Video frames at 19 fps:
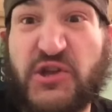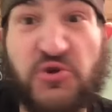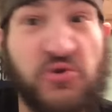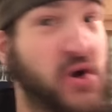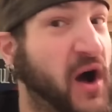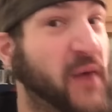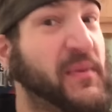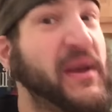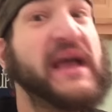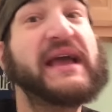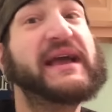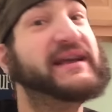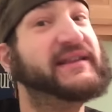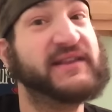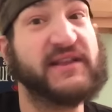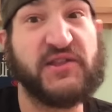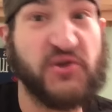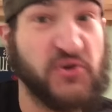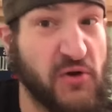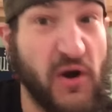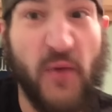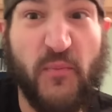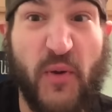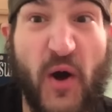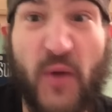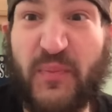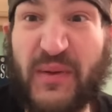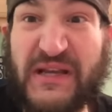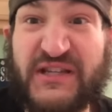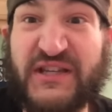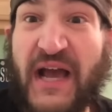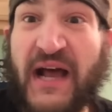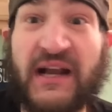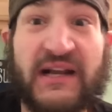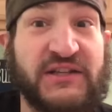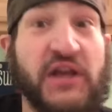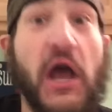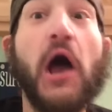Duhop in the Duhop Open
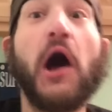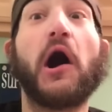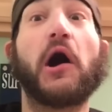Challenge,